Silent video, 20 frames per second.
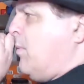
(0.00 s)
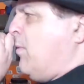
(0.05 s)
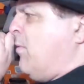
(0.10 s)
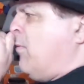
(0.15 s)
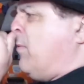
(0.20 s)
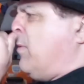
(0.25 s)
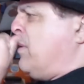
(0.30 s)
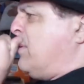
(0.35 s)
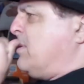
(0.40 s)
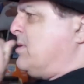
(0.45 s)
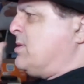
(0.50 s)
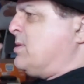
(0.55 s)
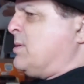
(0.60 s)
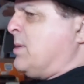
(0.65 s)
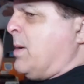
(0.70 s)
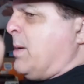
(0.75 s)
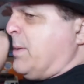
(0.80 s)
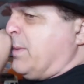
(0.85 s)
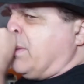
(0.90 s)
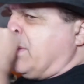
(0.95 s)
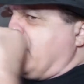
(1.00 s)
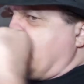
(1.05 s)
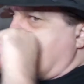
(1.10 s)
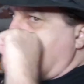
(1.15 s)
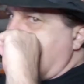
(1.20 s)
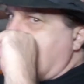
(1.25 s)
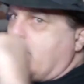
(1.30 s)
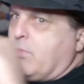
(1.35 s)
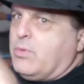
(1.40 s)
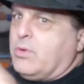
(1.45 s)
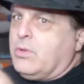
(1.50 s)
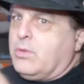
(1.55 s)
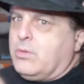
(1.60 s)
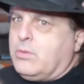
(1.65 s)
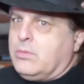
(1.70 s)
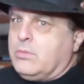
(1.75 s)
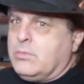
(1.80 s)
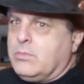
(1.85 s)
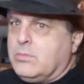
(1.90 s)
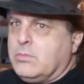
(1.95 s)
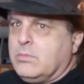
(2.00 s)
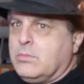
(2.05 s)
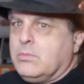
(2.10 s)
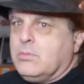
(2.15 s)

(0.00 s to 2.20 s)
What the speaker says: movie to start, and then I will